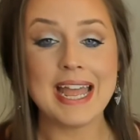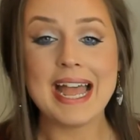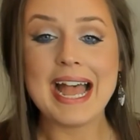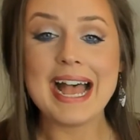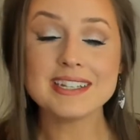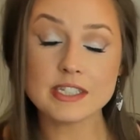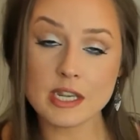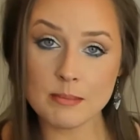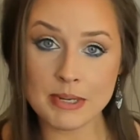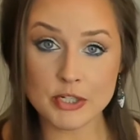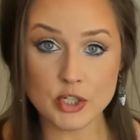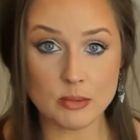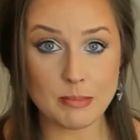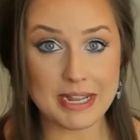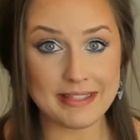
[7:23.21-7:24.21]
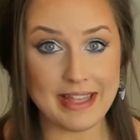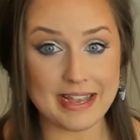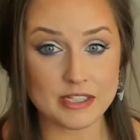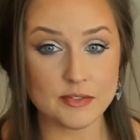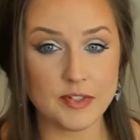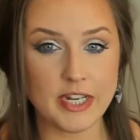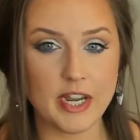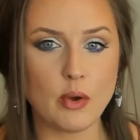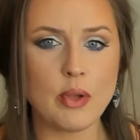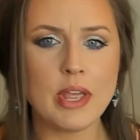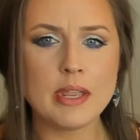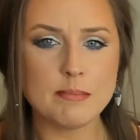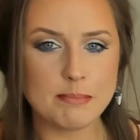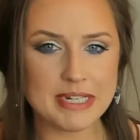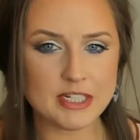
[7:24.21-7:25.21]
As I mentioned in my last video,
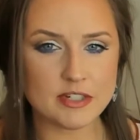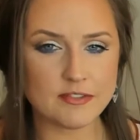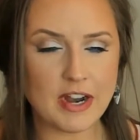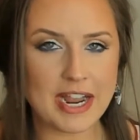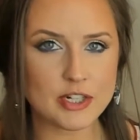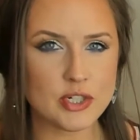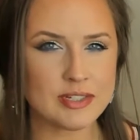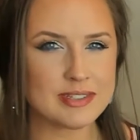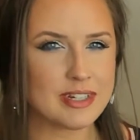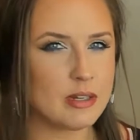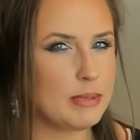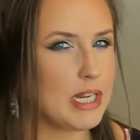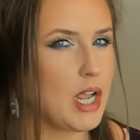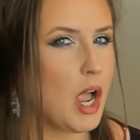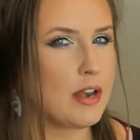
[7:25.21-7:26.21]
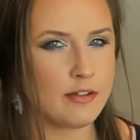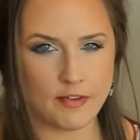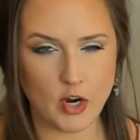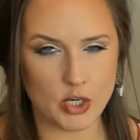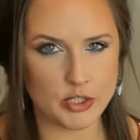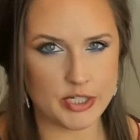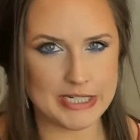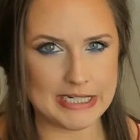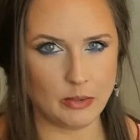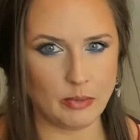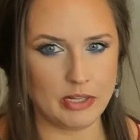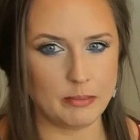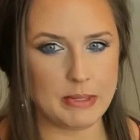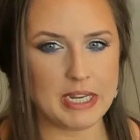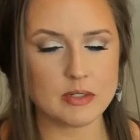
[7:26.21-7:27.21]
mixed fractions can be kind of hard to deal with
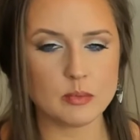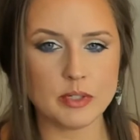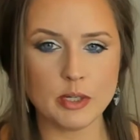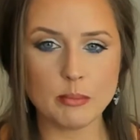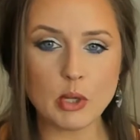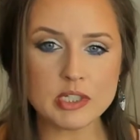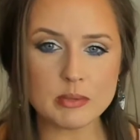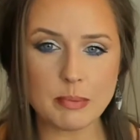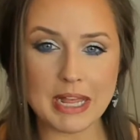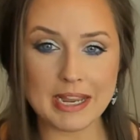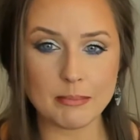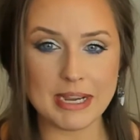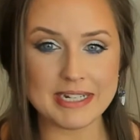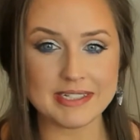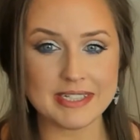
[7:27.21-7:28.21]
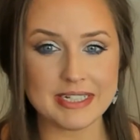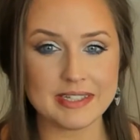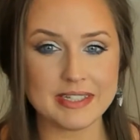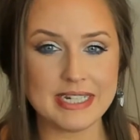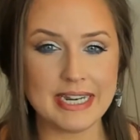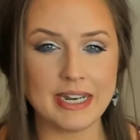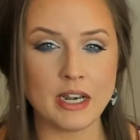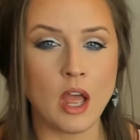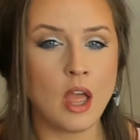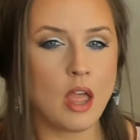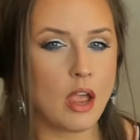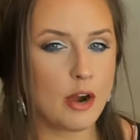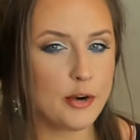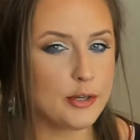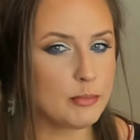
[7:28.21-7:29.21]
because when you're multiplying by 16,
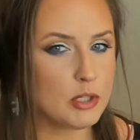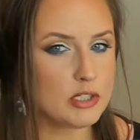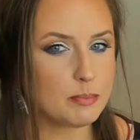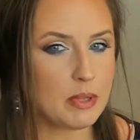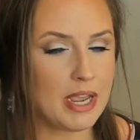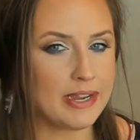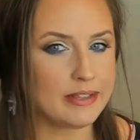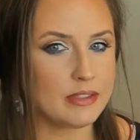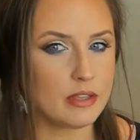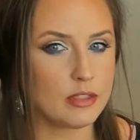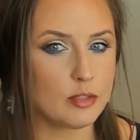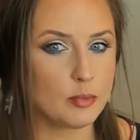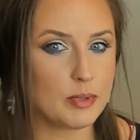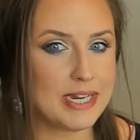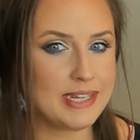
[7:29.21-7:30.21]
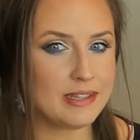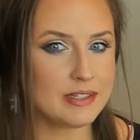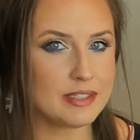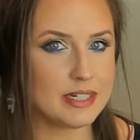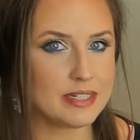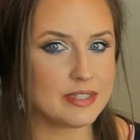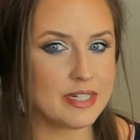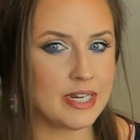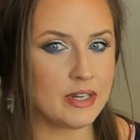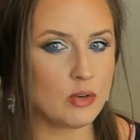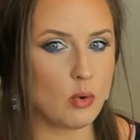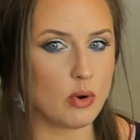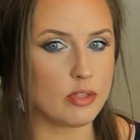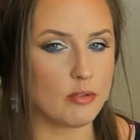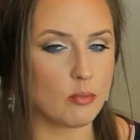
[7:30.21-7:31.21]
are you multiplying the 3 in the 16 or
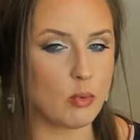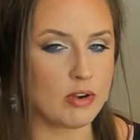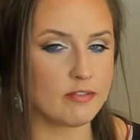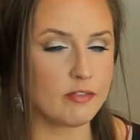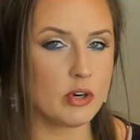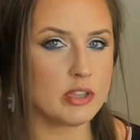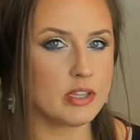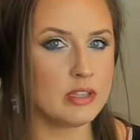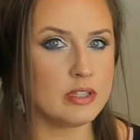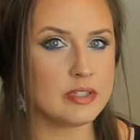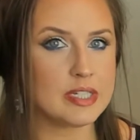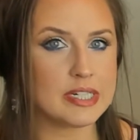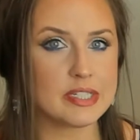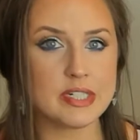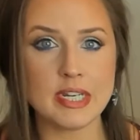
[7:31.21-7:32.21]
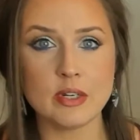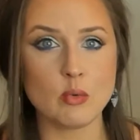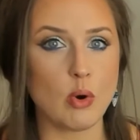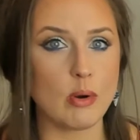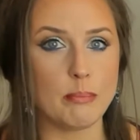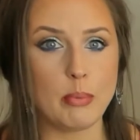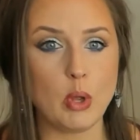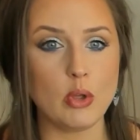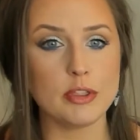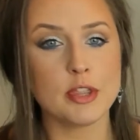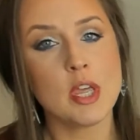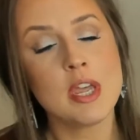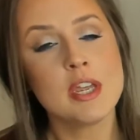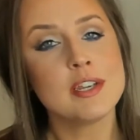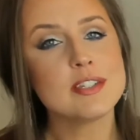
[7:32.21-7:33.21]
the 1/4 in the 16 or both?
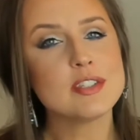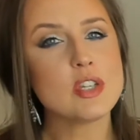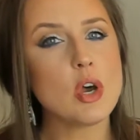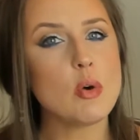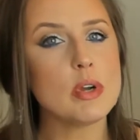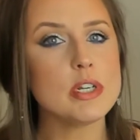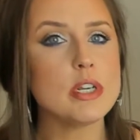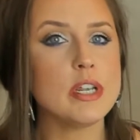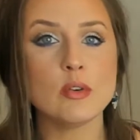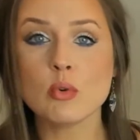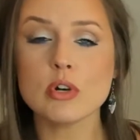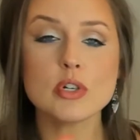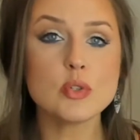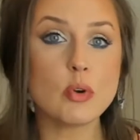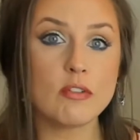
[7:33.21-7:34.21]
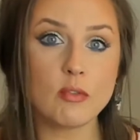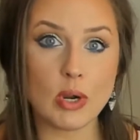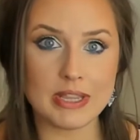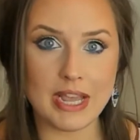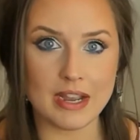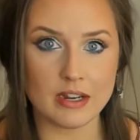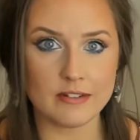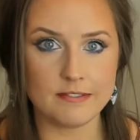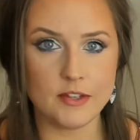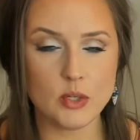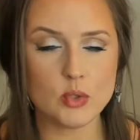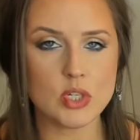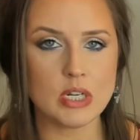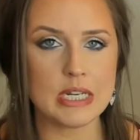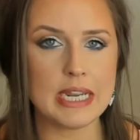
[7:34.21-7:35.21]
So in order to avoid that
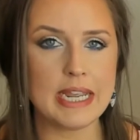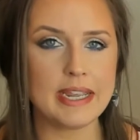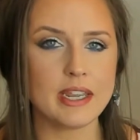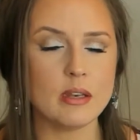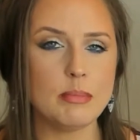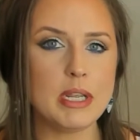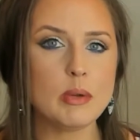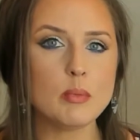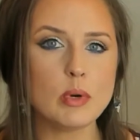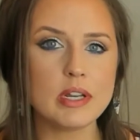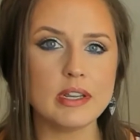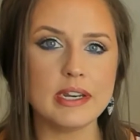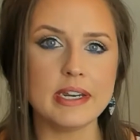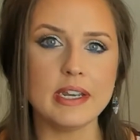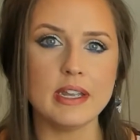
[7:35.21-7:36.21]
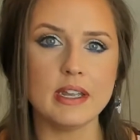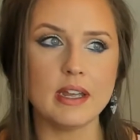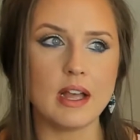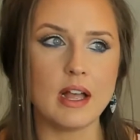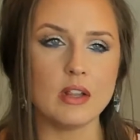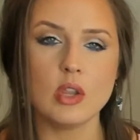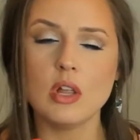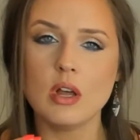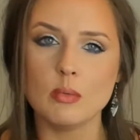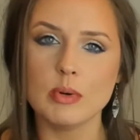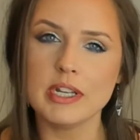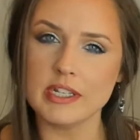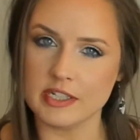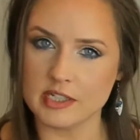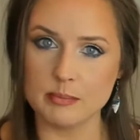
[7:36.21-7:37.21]
confusion, it can be a really
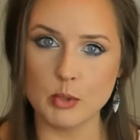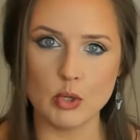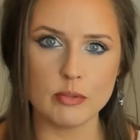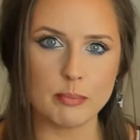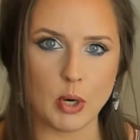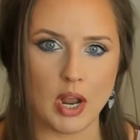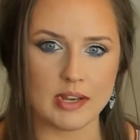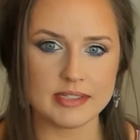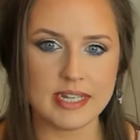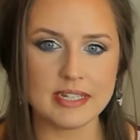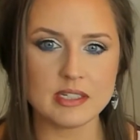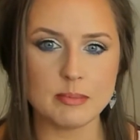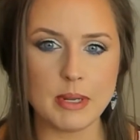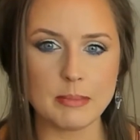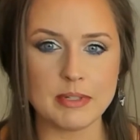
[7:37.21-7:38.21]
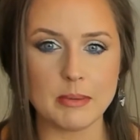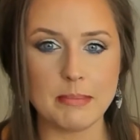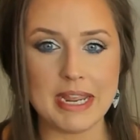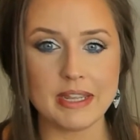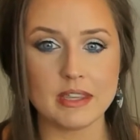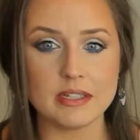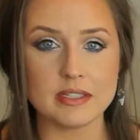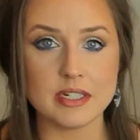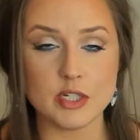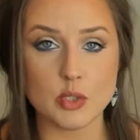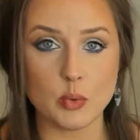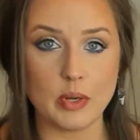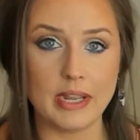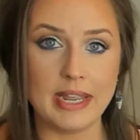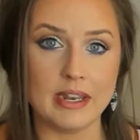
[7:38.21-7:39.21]
smooth process to be able to make this into
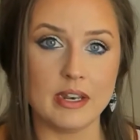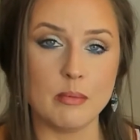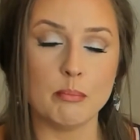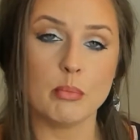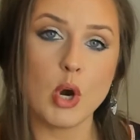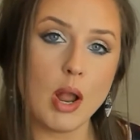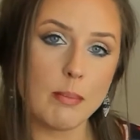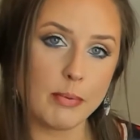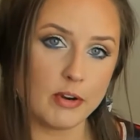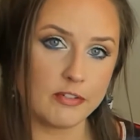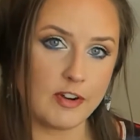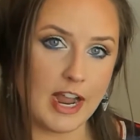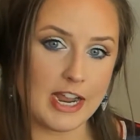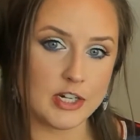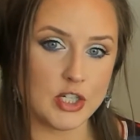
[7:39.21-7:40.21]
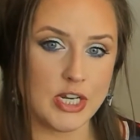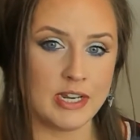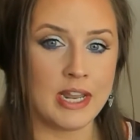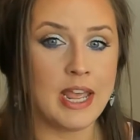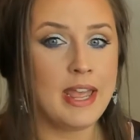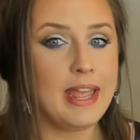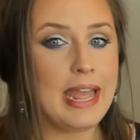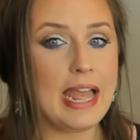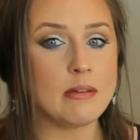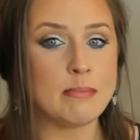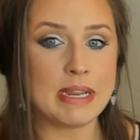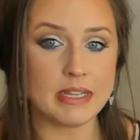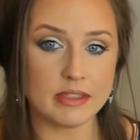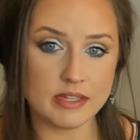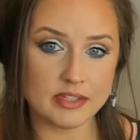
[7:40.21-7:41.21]
an improper fraction and
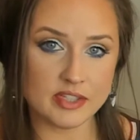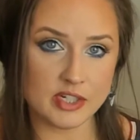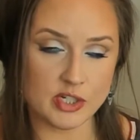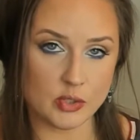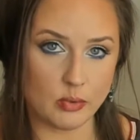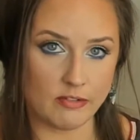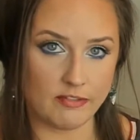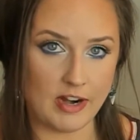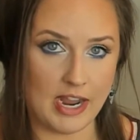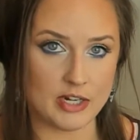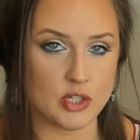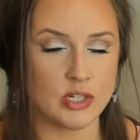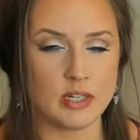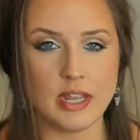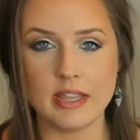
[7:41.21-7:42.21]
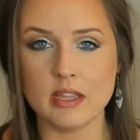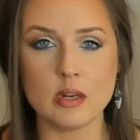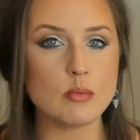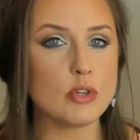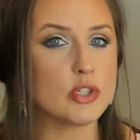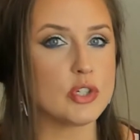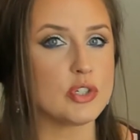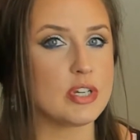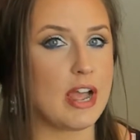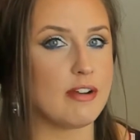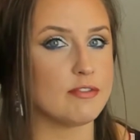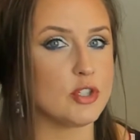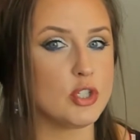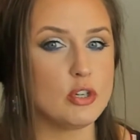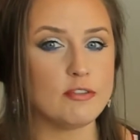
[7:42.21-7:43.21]
make this into a fraction, and then we'll just have
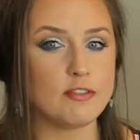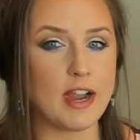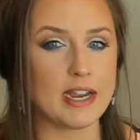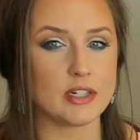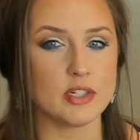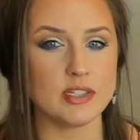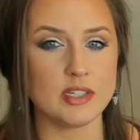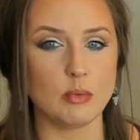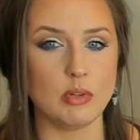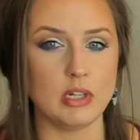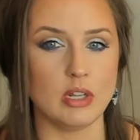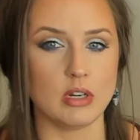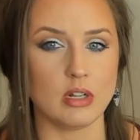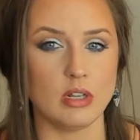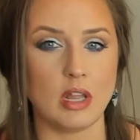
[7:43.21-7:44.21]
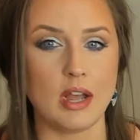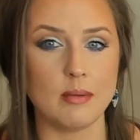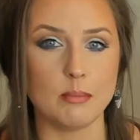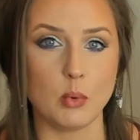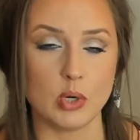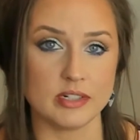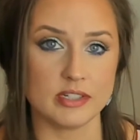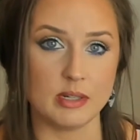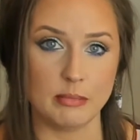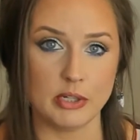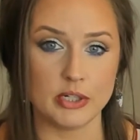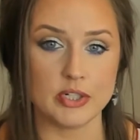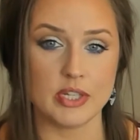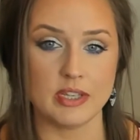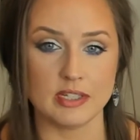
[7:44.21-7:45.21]
two fractions that will look a lot more similar
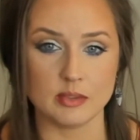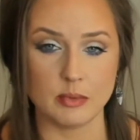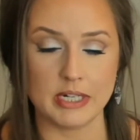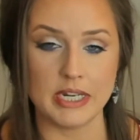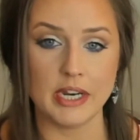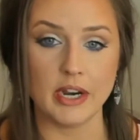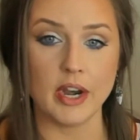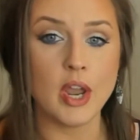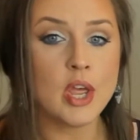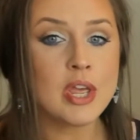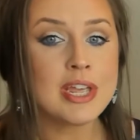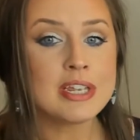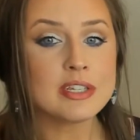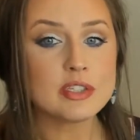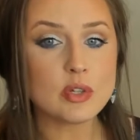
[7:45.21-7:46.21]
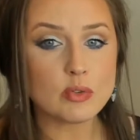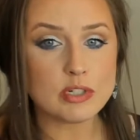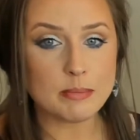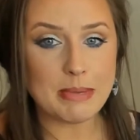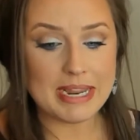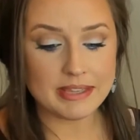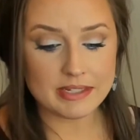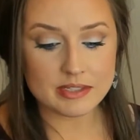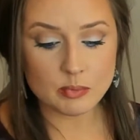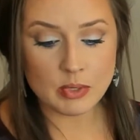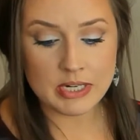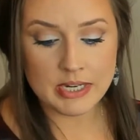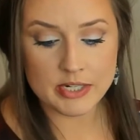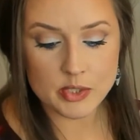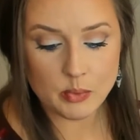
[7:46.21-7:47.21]
to this one here. So to make this one
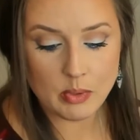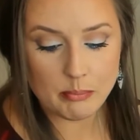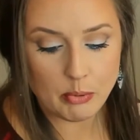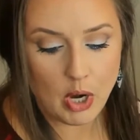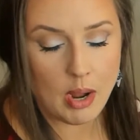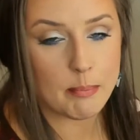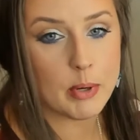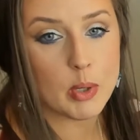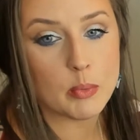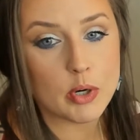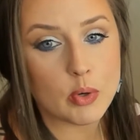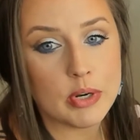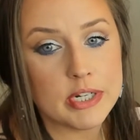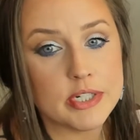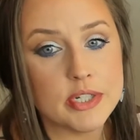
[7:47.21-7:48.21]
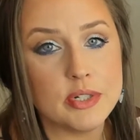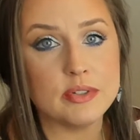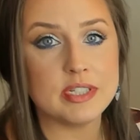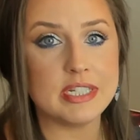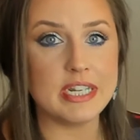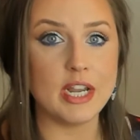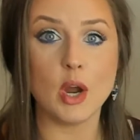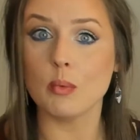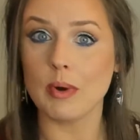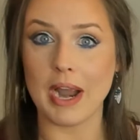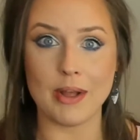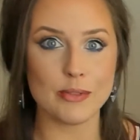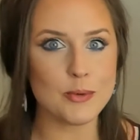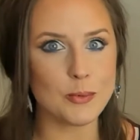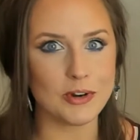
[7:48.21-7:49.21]
into improper, we're going to use the around
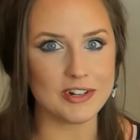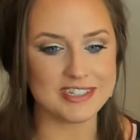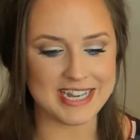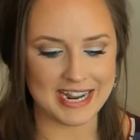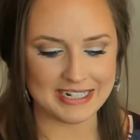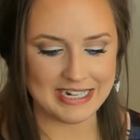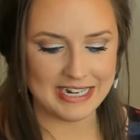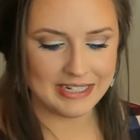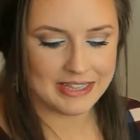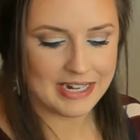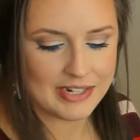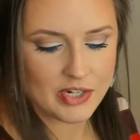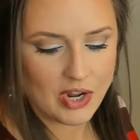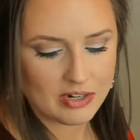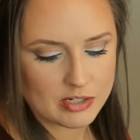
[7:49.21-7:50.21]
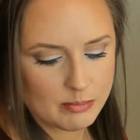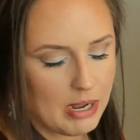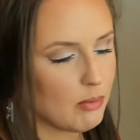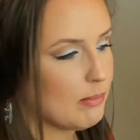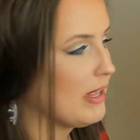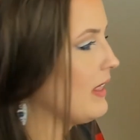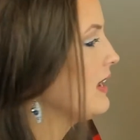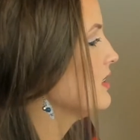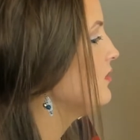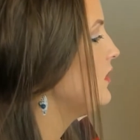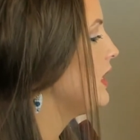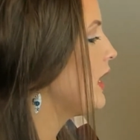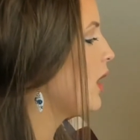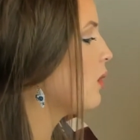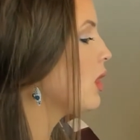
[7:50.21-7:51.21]
the world technique that I talked about in my last
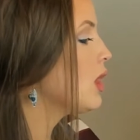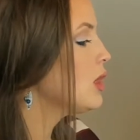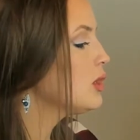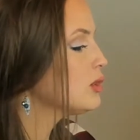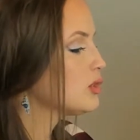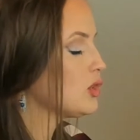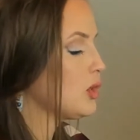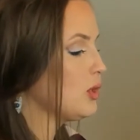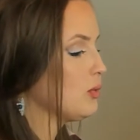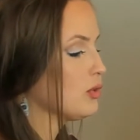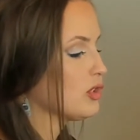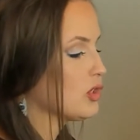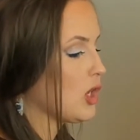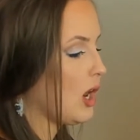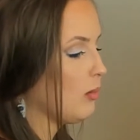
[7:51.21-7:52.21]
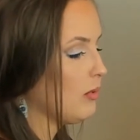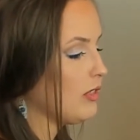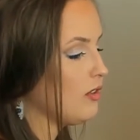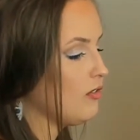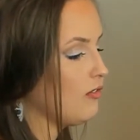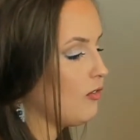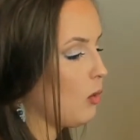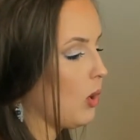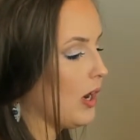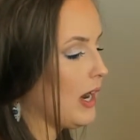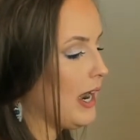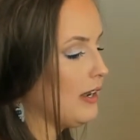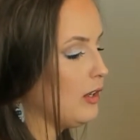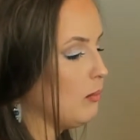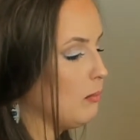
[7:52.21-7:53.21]
video. So you start with the 4
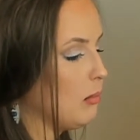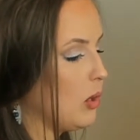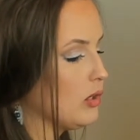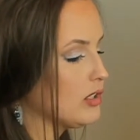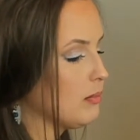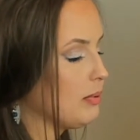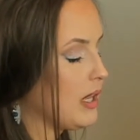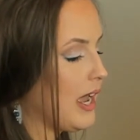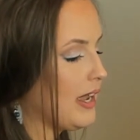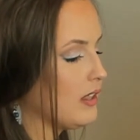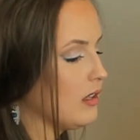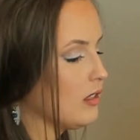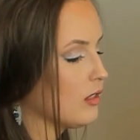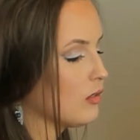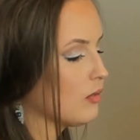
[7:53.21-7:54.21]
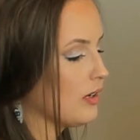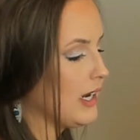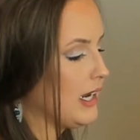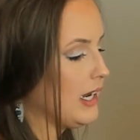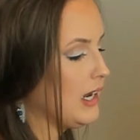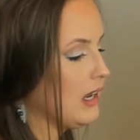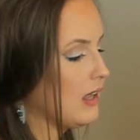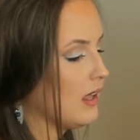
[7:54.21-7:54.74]
and you multiply the 3,